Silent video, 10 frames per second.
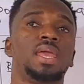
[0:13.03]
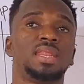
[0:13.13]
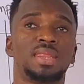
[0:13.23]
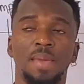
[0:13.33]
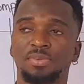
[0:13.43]

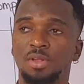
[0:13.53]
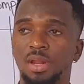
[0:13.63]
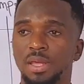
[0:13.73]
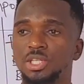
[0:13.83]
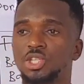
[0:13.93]
in-depth
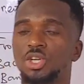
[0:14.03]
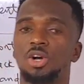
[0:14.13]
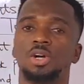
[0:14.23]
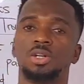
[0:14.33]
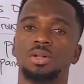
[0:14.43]
knowledge
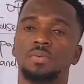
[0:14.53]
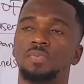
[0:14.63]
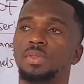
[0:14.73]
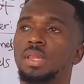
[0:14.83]
on